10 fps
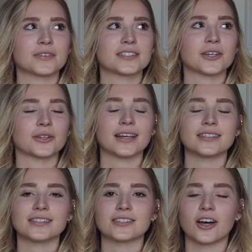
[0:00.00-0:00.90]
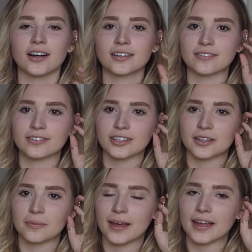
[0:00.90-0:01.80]
So let's talk for a
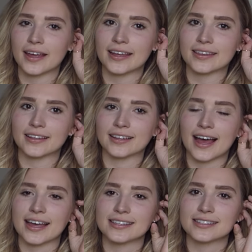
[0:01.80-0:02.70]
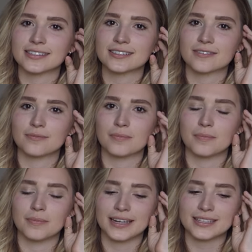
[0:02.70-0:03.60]
little bit in the last
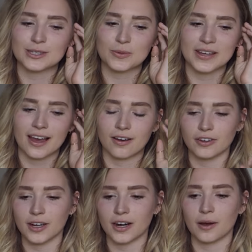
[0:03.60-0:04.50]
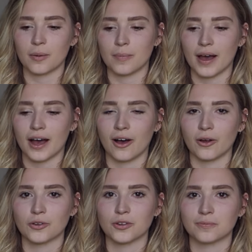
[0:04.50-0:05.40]
minutes we have here
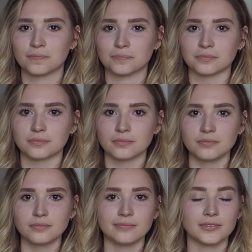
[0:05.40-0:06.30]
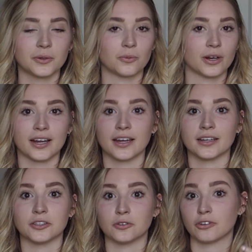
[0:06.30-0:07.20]
about what
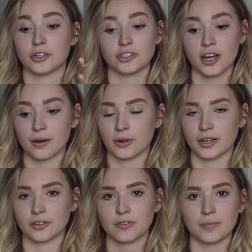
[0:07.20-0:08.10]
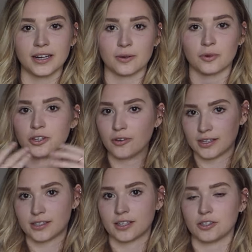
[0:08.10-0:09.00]
I do for a job, what I do for money, what you
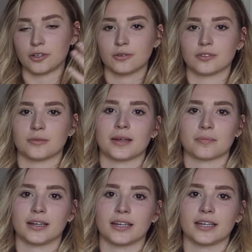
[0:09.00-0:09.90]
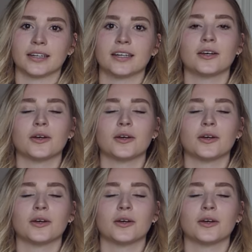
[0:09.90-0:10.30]
guys can do to make money